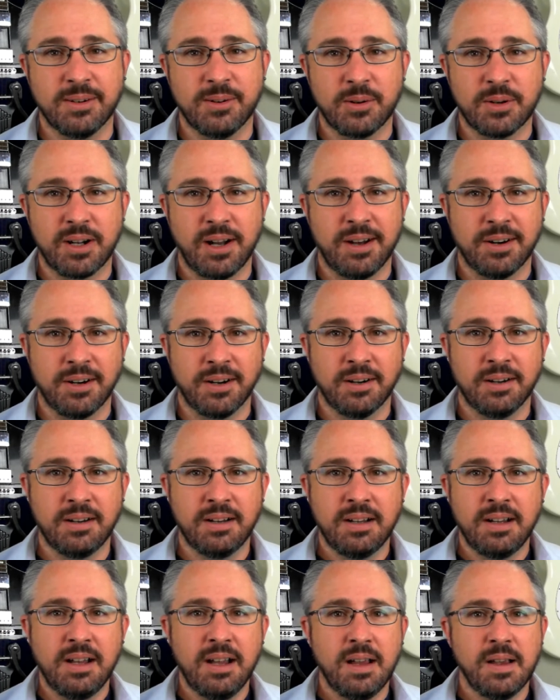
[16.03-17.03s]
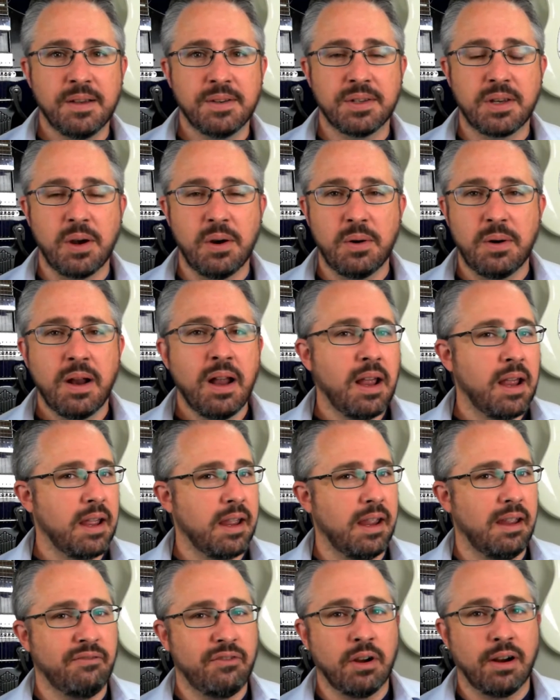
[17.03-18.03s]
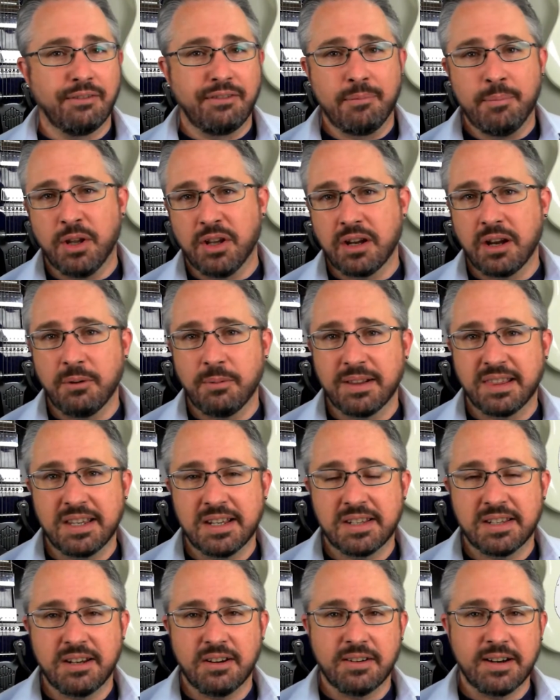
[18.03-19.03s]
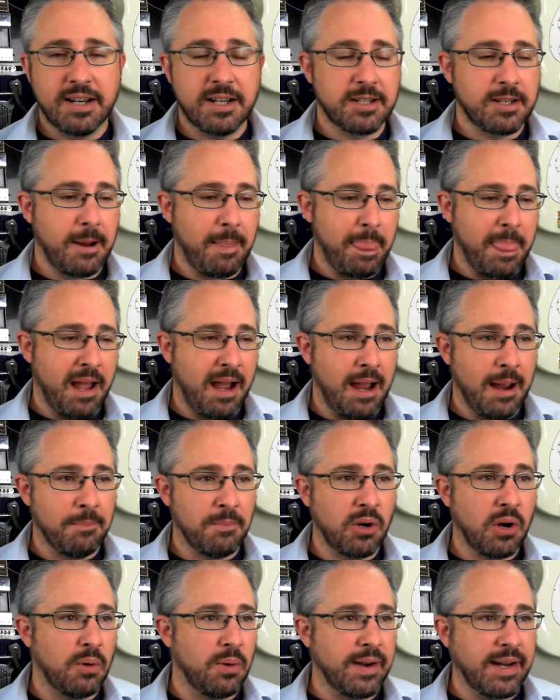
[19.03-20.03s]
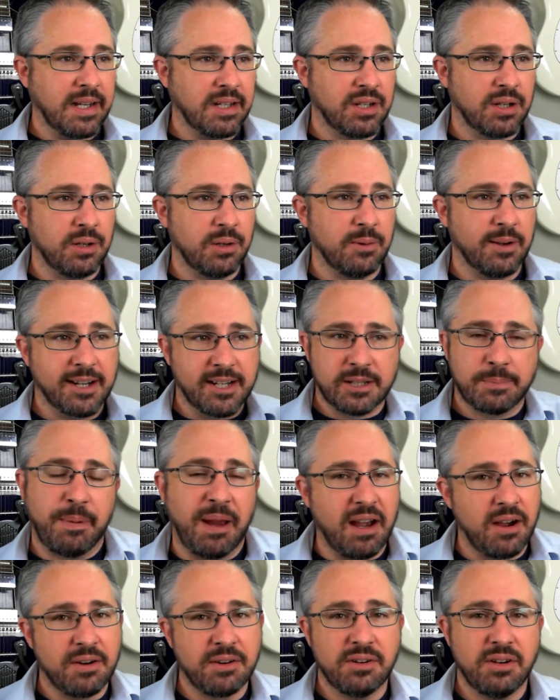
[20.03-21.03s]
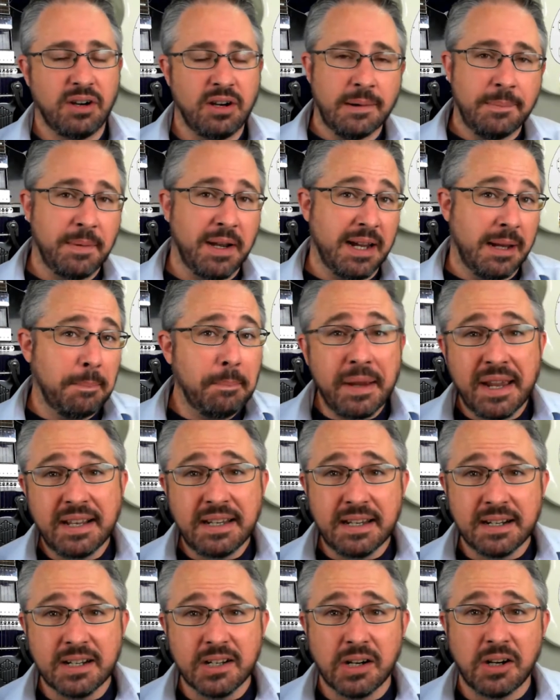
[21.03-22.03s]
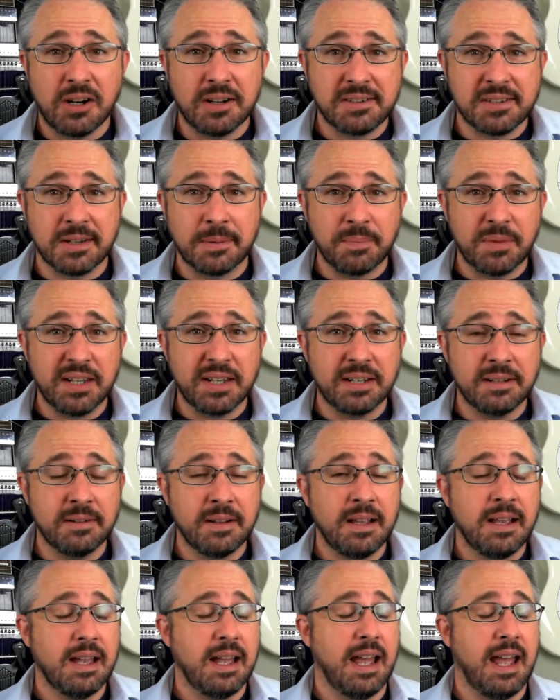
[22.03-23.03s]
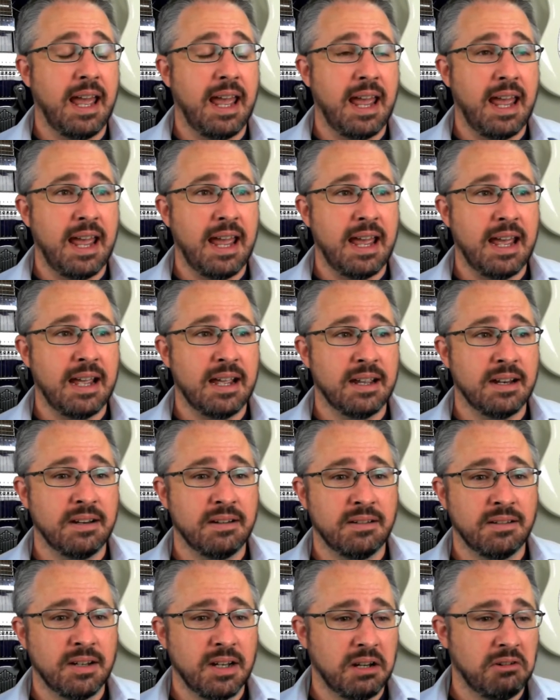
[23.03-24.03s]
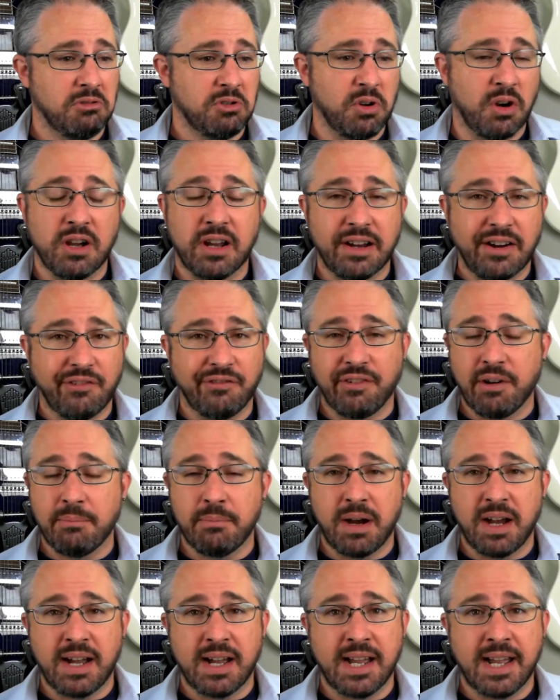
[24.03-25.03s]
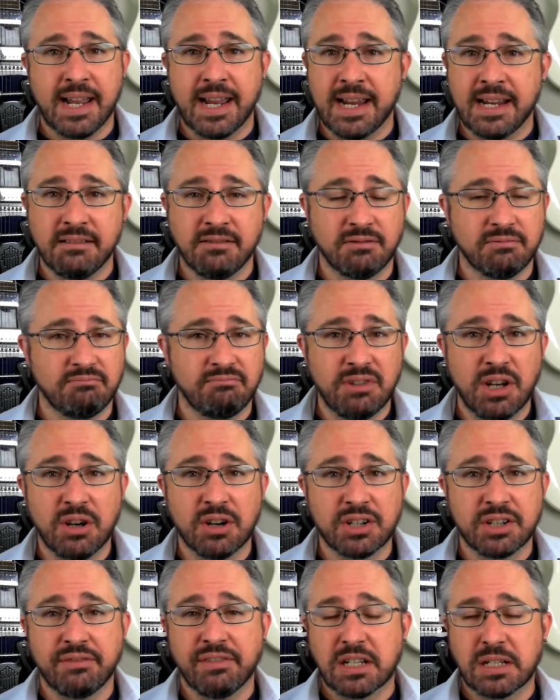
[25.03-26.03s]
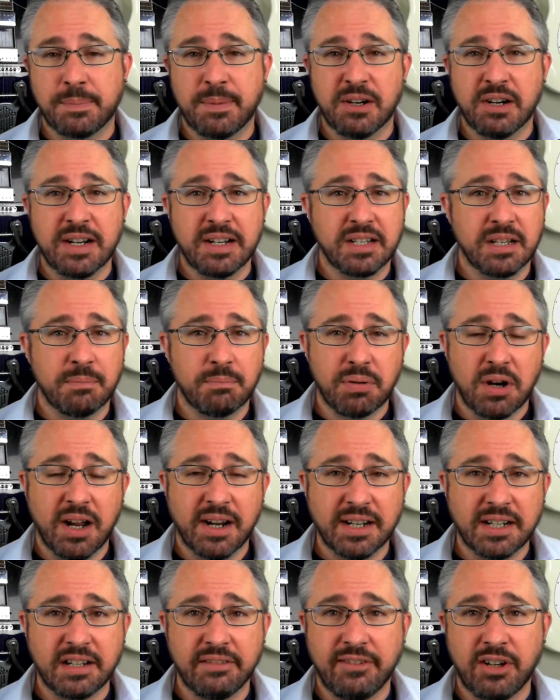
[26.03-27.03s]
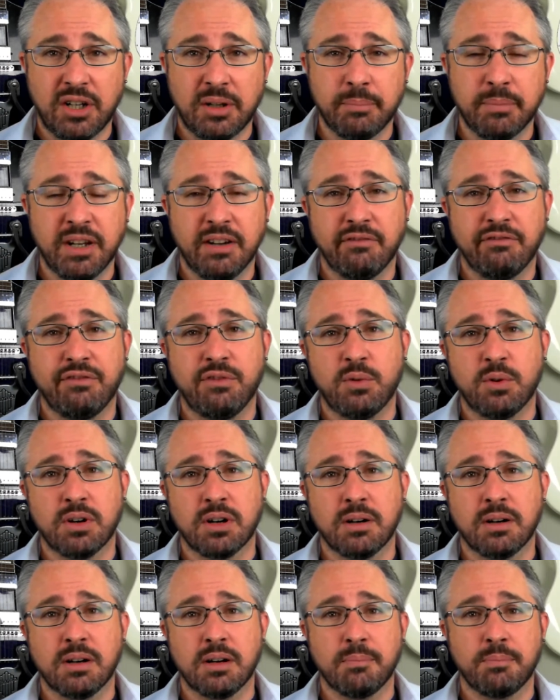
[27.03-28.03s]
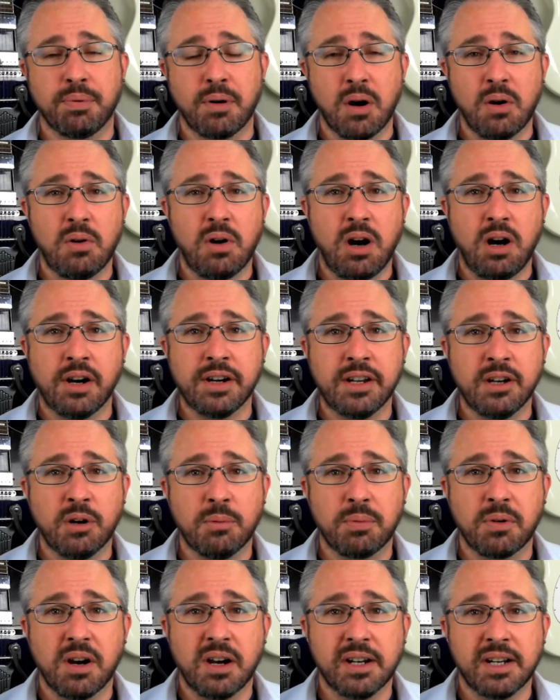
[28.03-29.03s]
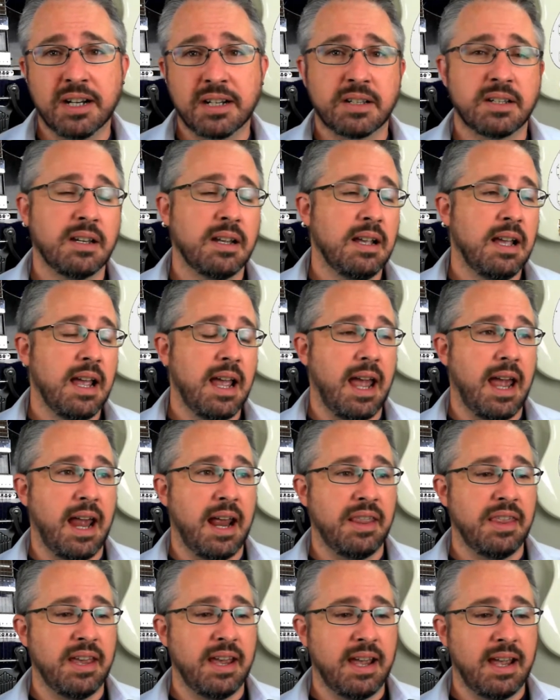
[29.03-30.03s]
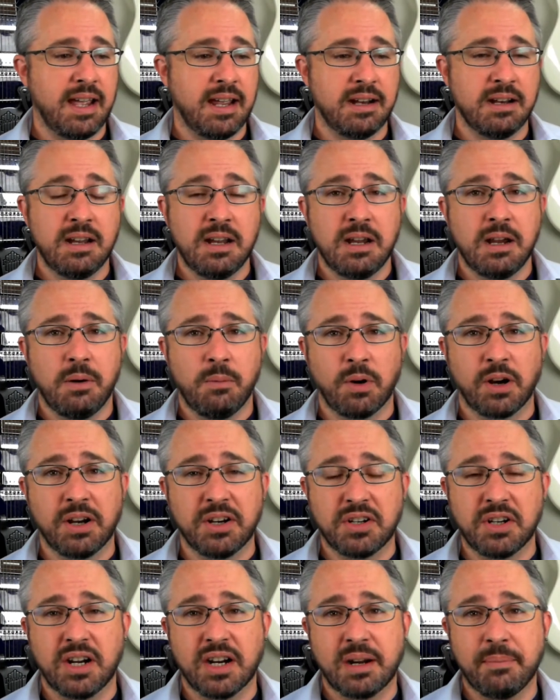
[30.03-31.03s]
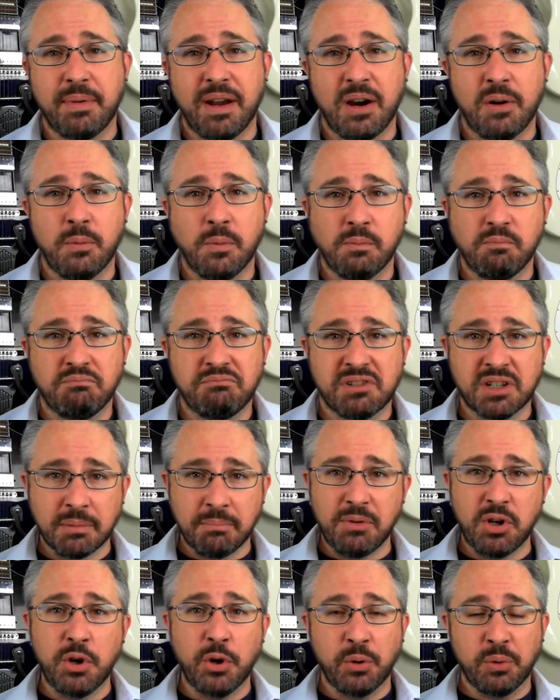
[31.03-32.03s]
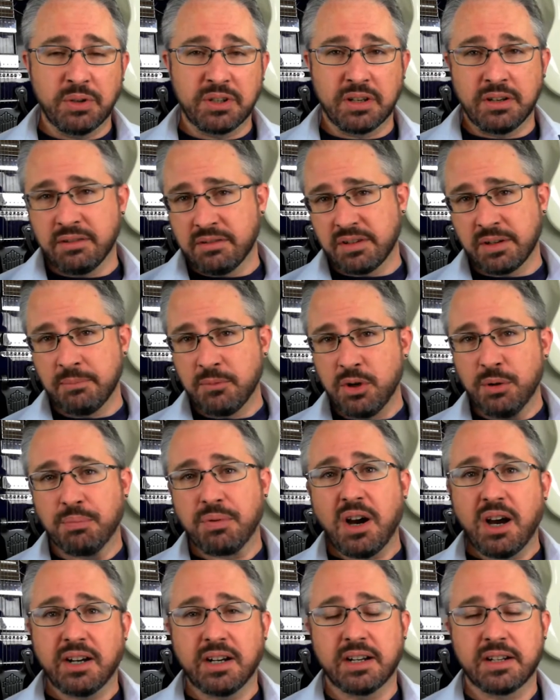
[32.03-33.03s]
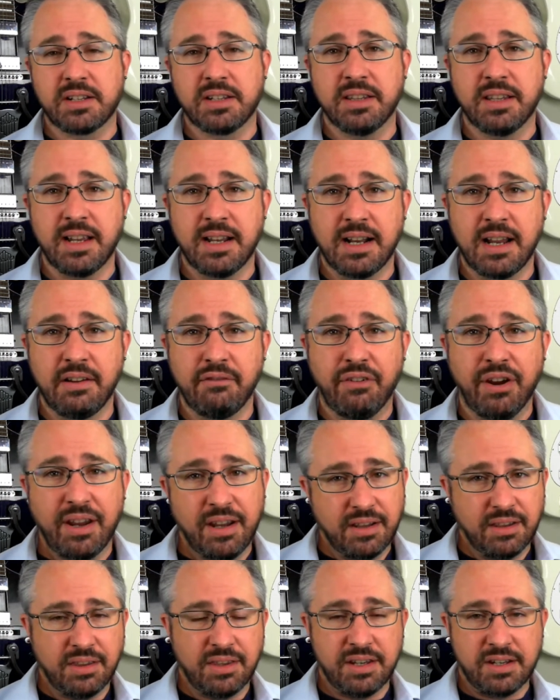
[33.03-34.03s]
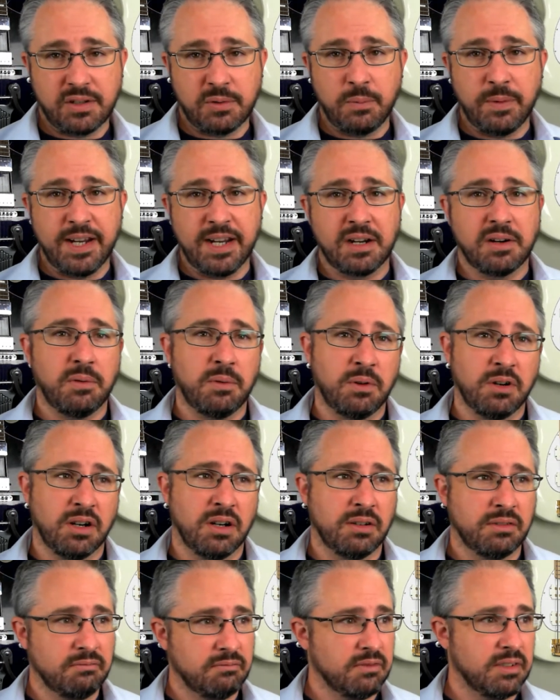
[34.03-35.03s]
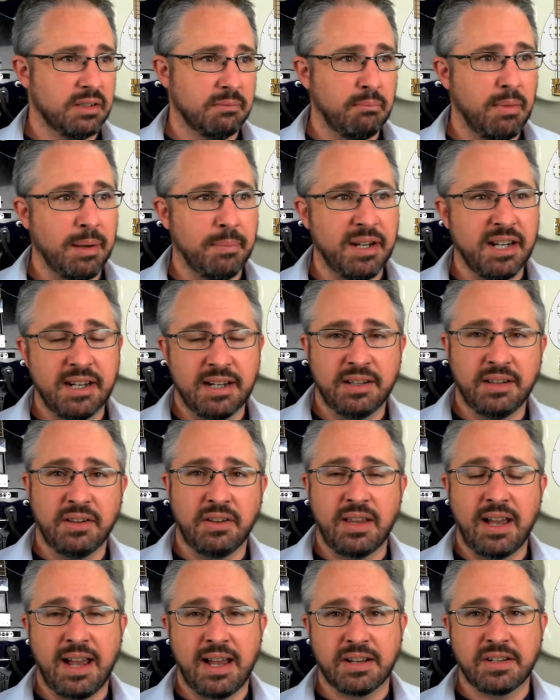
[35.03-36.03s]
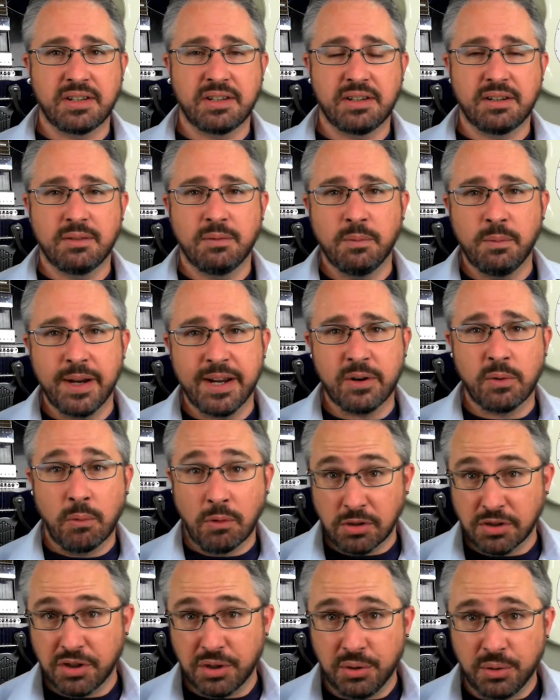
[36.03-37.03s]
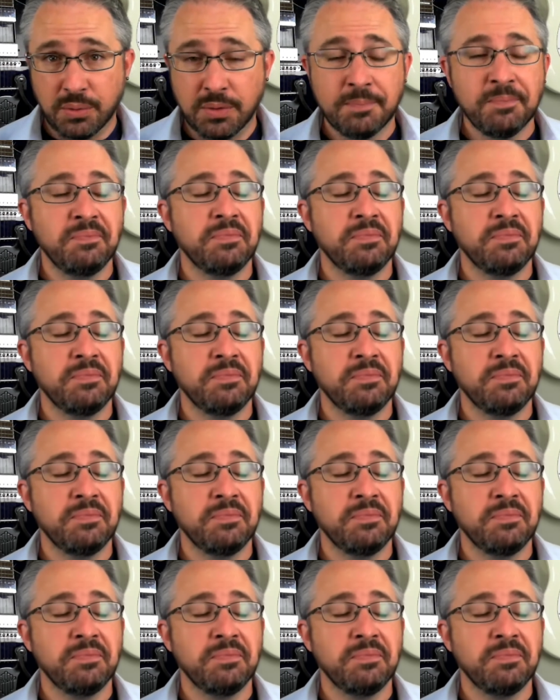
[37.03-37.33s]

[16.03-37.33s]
O'Connor. So, if you're unfamiliar with this series, I'm going to expound on my opinion on something and drawing from my years of experience in product development for pro audio products. And then we're going to talk about some news and some new products that have hit this week or maybe in the last week or two.